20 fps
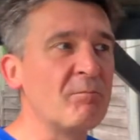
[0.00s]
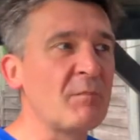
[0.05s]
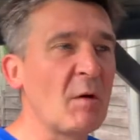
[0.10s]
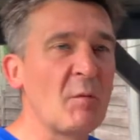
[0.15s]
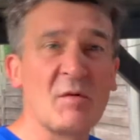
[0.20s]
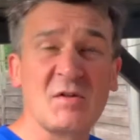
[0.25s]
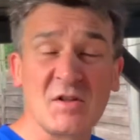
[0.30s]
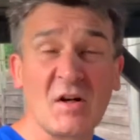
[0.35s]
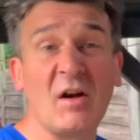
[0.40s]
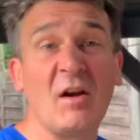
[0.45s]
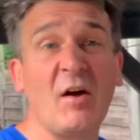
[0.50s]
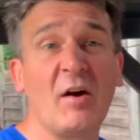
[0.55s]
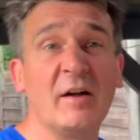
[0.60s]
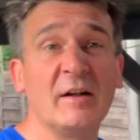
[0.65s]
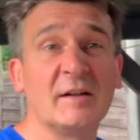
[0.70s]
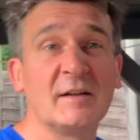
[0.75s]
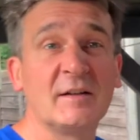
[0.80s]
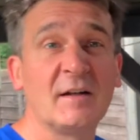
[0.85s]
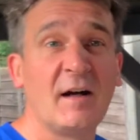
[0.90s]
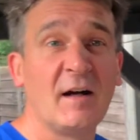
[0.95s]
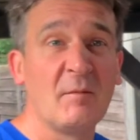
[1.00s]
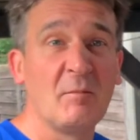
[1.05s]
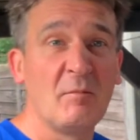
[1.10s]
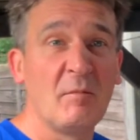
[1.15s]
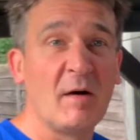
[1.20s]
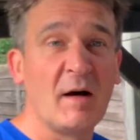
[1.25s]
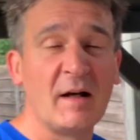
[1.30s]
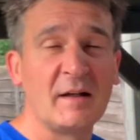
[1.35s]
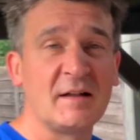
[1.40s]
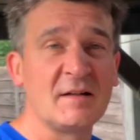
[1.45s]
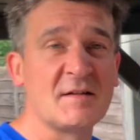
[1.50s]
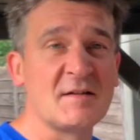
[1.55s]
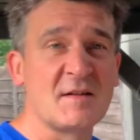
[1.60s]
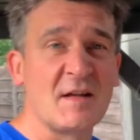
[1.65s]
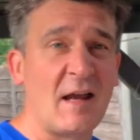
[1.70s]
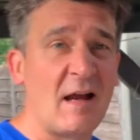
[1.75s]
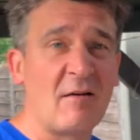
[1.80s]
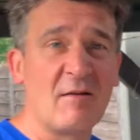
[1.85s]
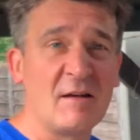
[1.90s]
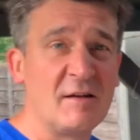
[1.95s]
which I like. I can
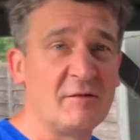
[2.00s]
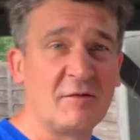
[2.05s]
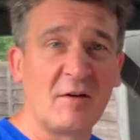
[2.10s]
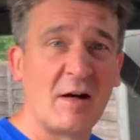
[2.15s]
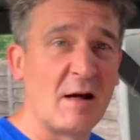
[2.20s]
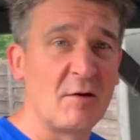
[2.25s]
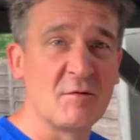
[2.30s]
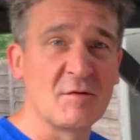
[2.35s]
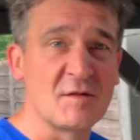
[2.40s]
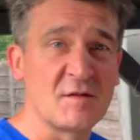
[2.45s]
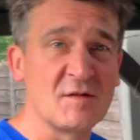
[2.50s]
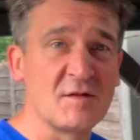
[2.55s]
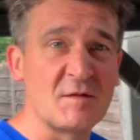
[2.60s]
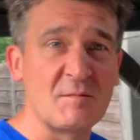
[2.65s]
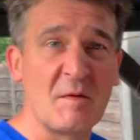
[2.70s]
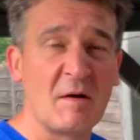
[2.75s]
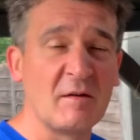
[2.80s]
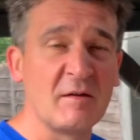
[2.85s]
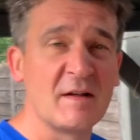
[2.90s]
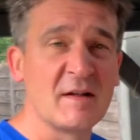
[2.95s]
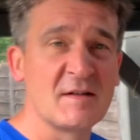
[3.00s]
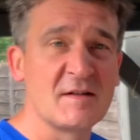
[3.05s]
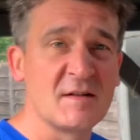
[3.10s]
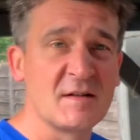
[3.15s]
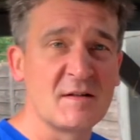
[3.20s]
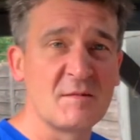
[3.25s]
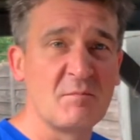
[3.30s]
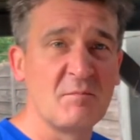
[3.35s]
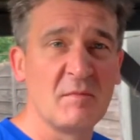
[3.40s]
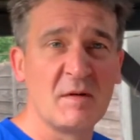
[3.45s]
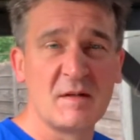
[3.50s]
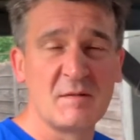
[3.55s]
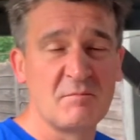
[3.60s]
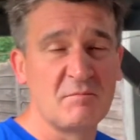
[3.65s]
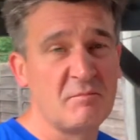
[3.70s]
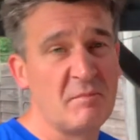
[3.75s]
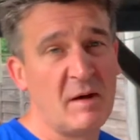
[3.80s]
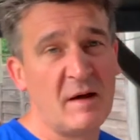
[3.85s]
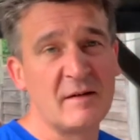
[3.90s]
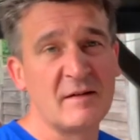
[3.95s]
sit out here for hours and smell this. It's
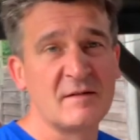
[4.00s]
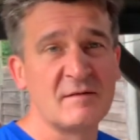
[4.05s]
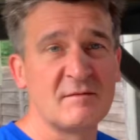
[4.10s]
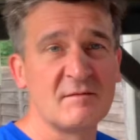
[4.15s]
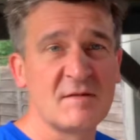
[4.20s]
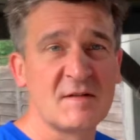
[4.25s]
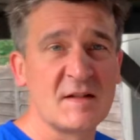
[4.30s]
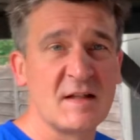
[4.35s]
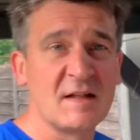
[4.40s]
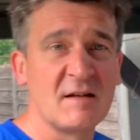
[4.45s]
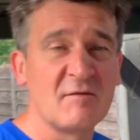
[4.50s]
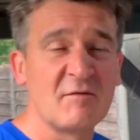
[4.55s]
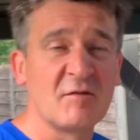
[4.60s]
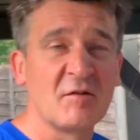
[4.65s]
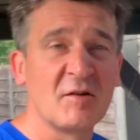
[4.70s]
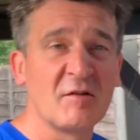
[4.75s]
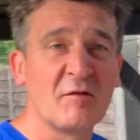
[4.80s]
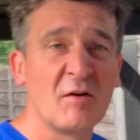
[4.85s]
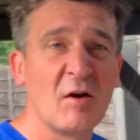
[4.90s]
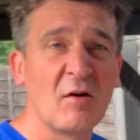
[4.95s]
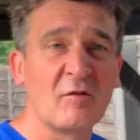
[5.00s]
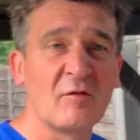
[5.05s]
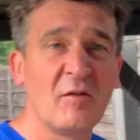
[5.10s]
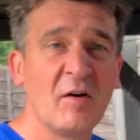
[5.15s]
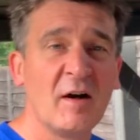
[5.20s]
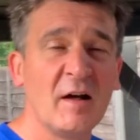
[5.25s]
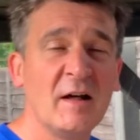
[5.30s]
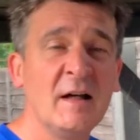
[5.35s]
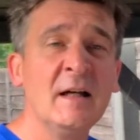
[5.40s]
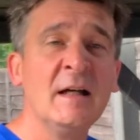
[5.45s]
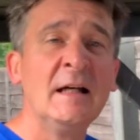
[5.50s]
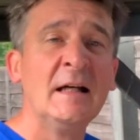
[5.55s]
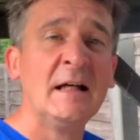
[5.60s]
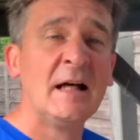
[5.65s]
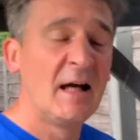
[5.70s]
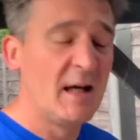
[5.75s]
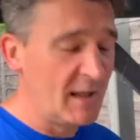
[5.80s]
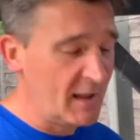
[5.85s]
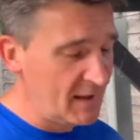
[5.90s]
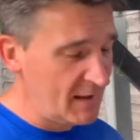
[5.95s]
better than sitting in front of a log
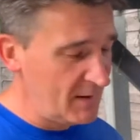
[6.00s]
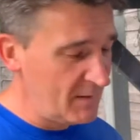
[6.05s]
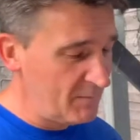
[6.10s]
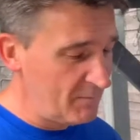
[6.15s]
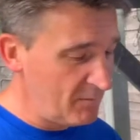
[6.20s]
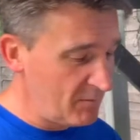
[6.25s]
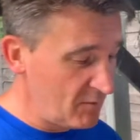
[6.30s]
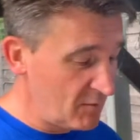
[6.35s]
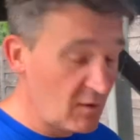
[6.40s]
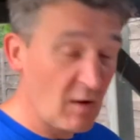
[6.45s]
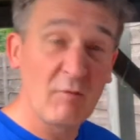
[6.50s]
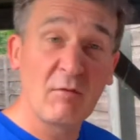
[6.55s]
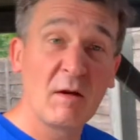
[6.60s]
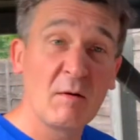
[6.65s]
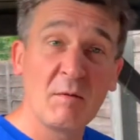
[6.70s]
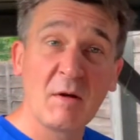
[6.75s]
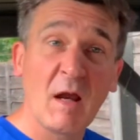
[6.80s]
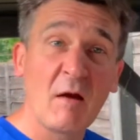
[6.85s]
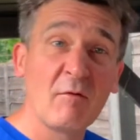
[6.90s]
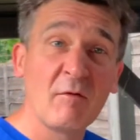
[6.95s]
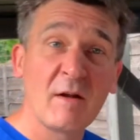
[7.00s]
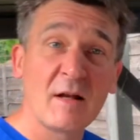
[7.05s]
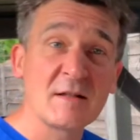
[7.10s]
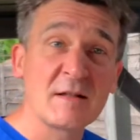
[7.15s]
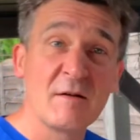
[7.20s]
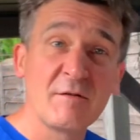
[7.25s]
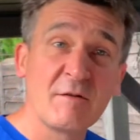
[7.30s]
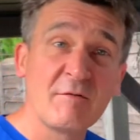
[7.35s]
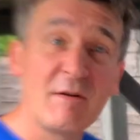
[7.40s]
fire. So here we go. Let's load the